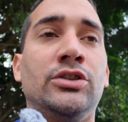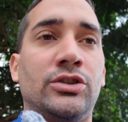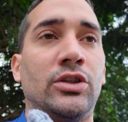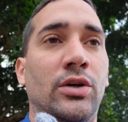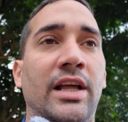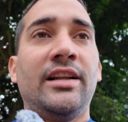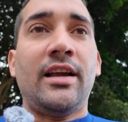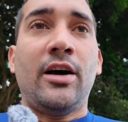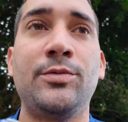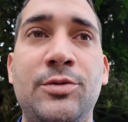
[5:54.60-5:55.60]
So that
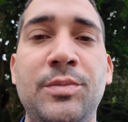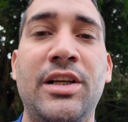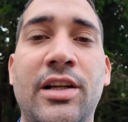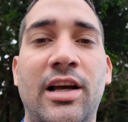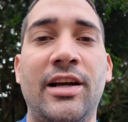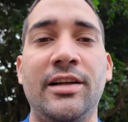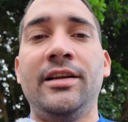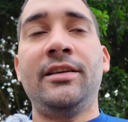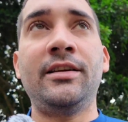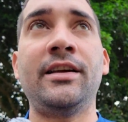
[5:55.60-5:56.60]
helps me a lot.
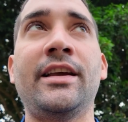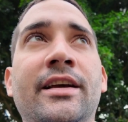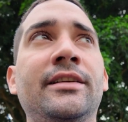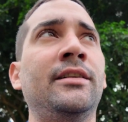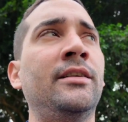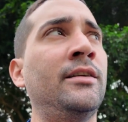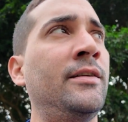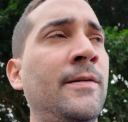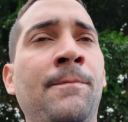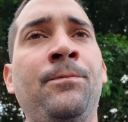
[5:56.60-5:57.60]
And
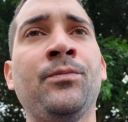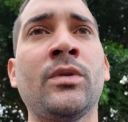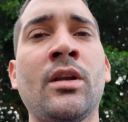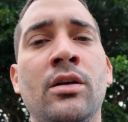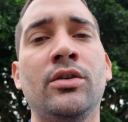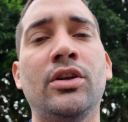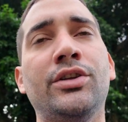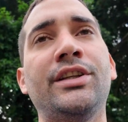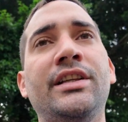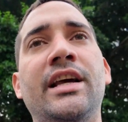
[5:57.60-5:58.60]
another
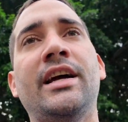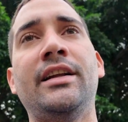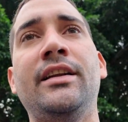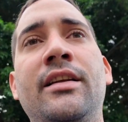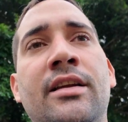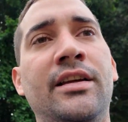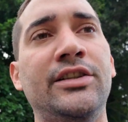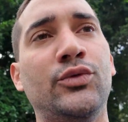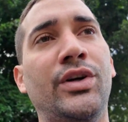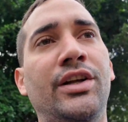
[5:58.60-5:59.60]
thing that
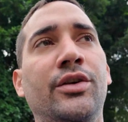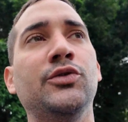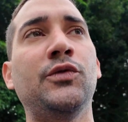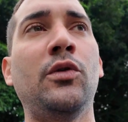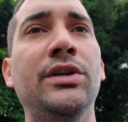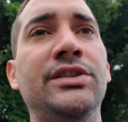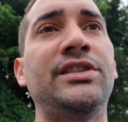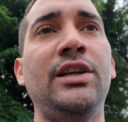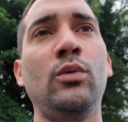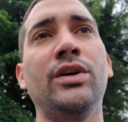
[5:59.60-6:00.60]
is really useful is
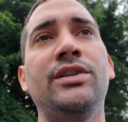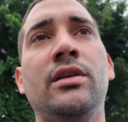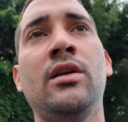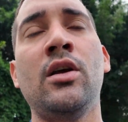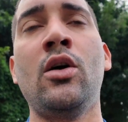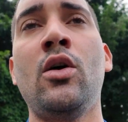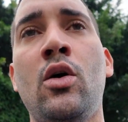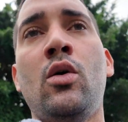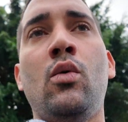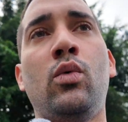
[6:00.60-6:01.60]
see what
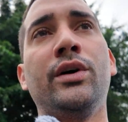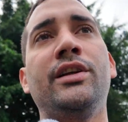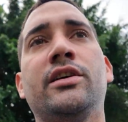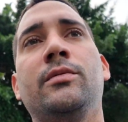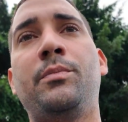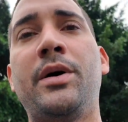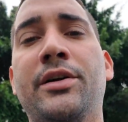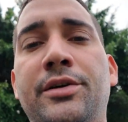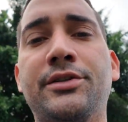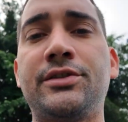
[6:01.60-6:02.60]
the
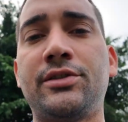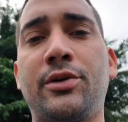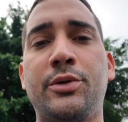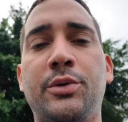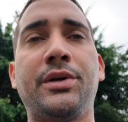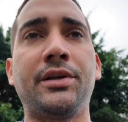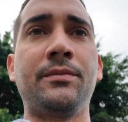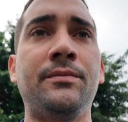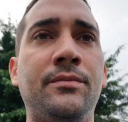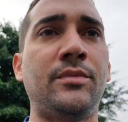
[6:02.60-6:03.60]
competitors doing,
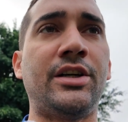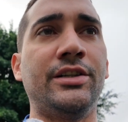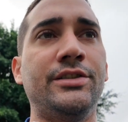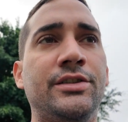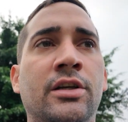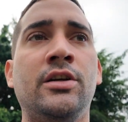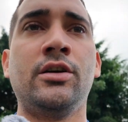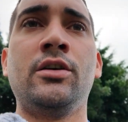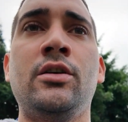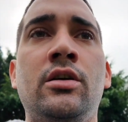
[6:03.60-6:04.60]
because
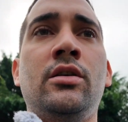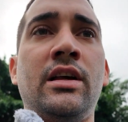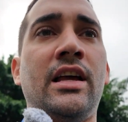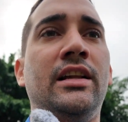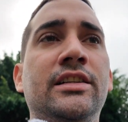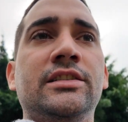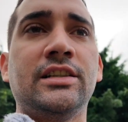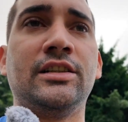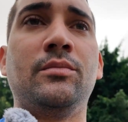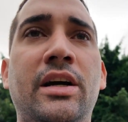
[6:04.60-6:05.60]
at least
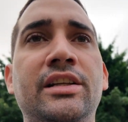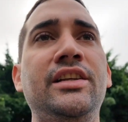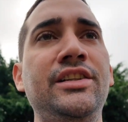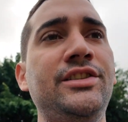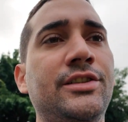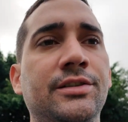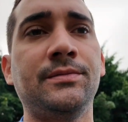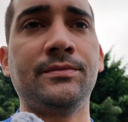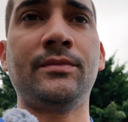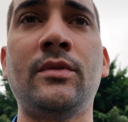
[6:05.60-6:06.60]
in my niche,
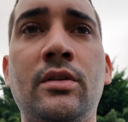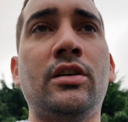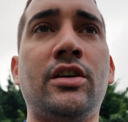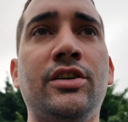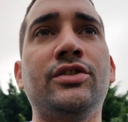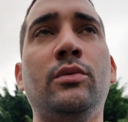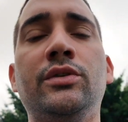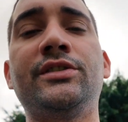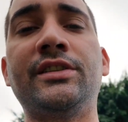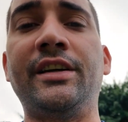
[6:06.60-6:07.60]
the custom
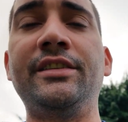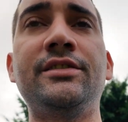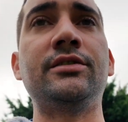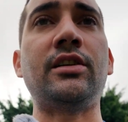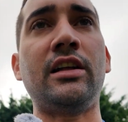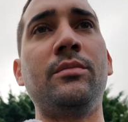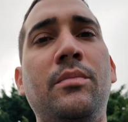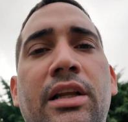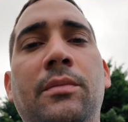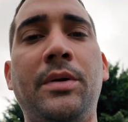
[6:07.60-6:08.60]
wood signs, not
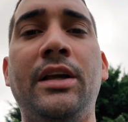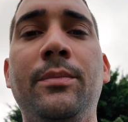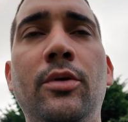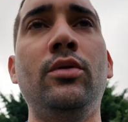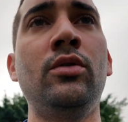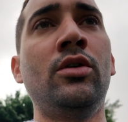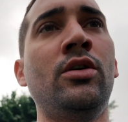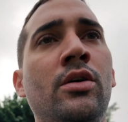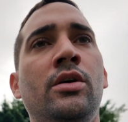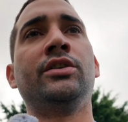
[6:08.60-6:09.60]
many people
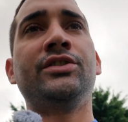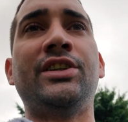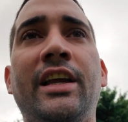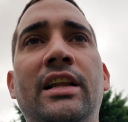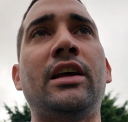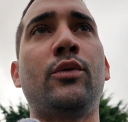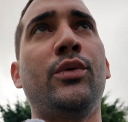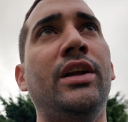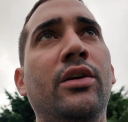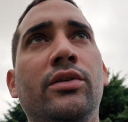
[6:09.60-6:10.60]
take like
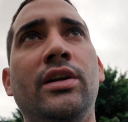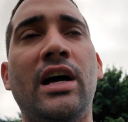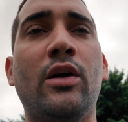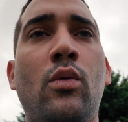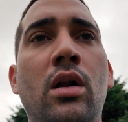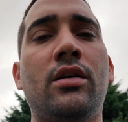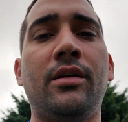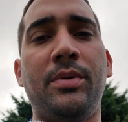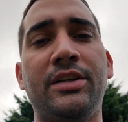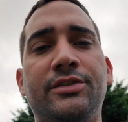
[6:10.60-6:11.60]
really good high quality
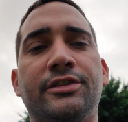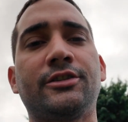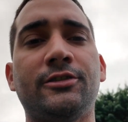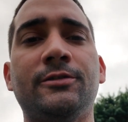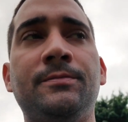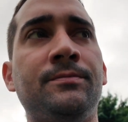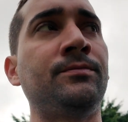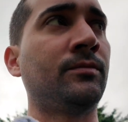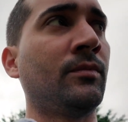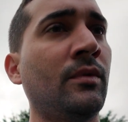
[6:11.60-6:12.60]
pictures.
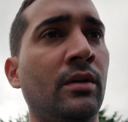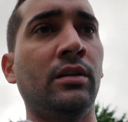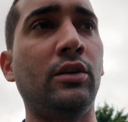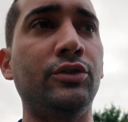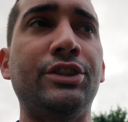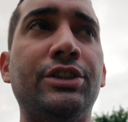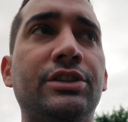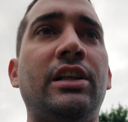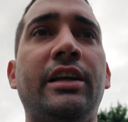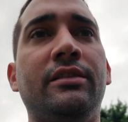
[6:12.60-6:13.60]
They'll
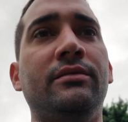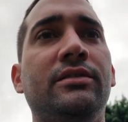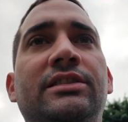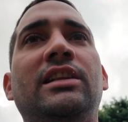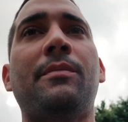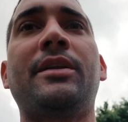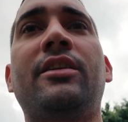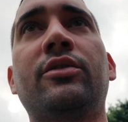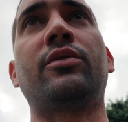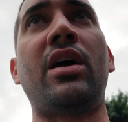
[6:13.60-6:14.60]
just like slap it
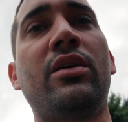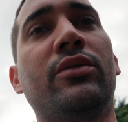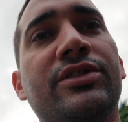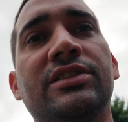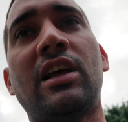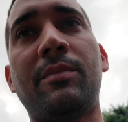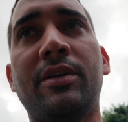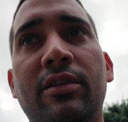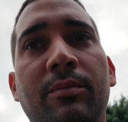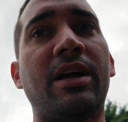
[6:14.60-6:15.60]
on the ground or slap it
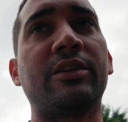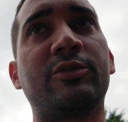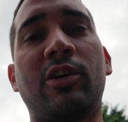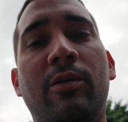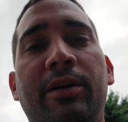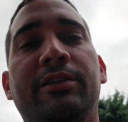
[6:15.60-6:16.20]
on a backdrop.